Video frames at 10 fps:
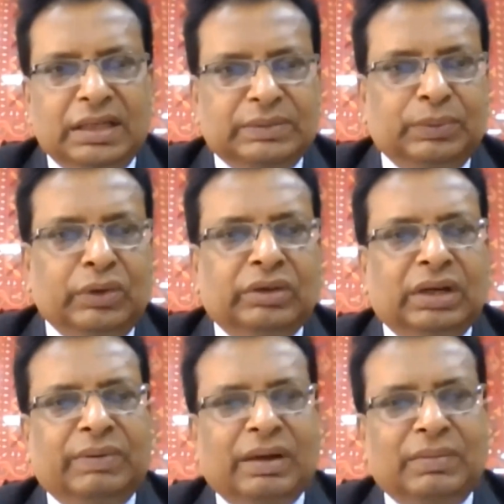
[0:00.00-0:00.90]

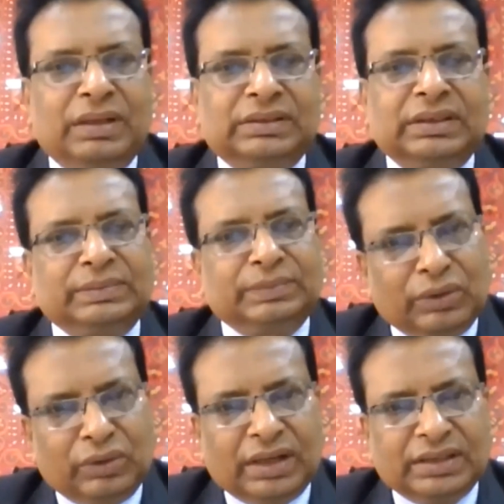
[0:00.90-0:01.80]
smallholder farmers are
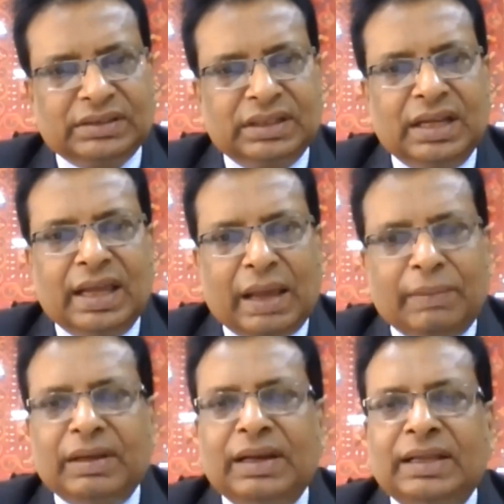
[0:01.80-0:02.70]
smallholders
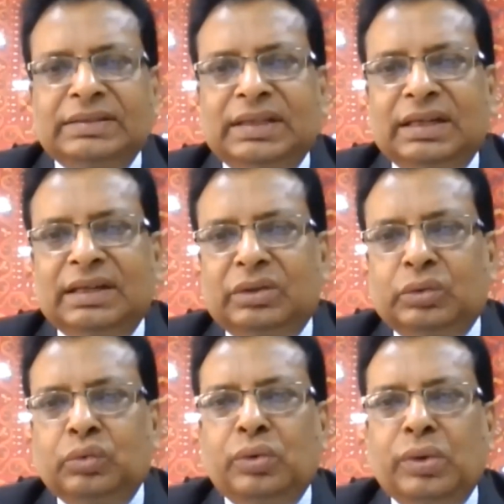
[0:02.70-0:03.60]
having less than
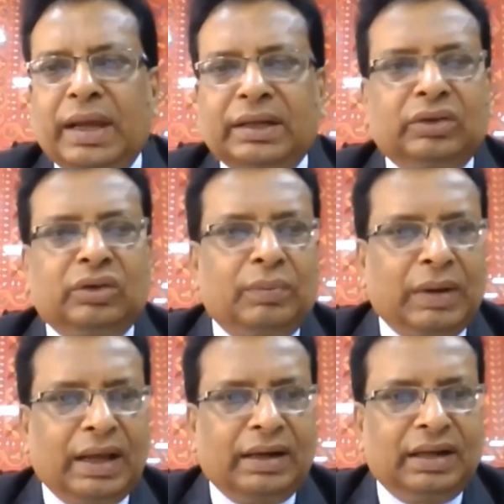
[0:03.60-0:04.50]
2 hectares of
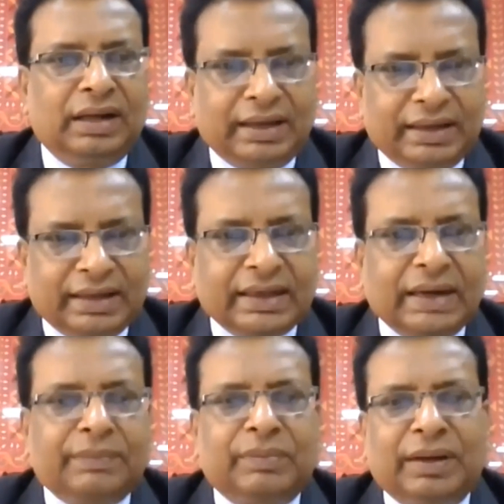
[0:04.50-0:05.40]
land,
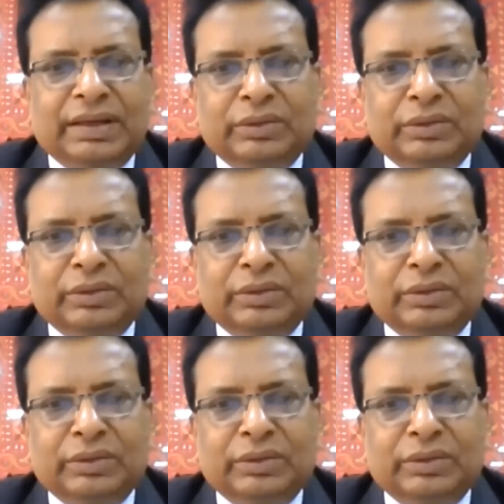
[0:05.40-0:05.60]
handicrafted by